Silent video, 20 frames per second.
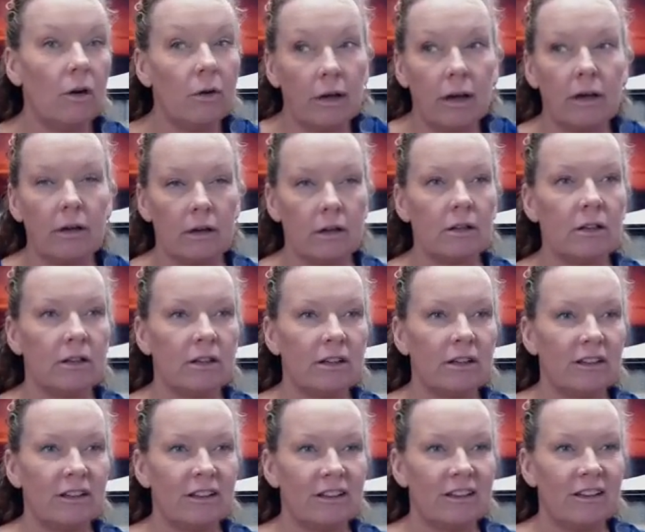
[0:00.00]
Okay.
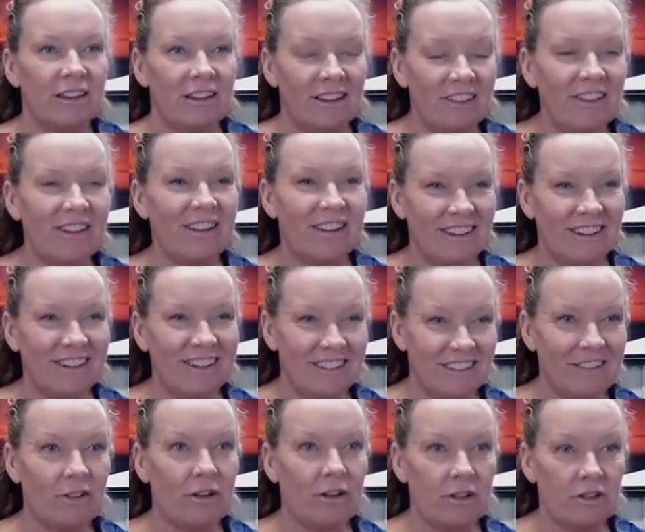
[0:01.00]
I mean,
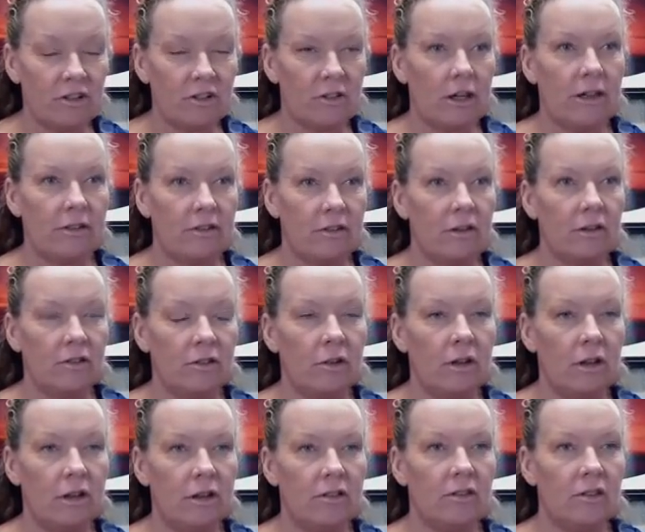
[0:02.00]
so it's just it's so
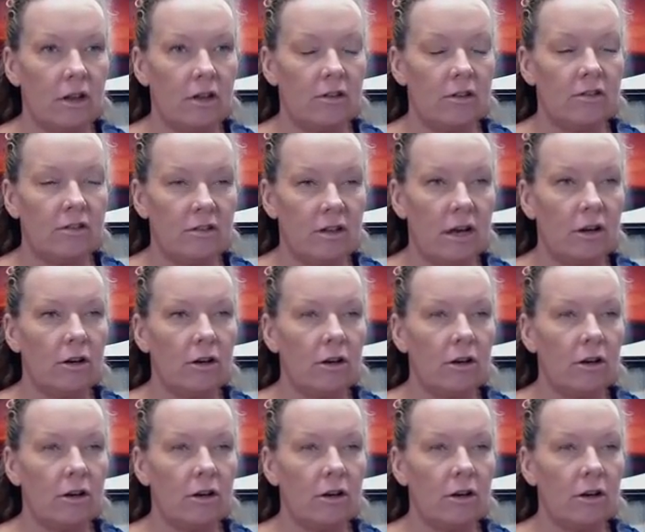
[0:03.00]
that it's a standard.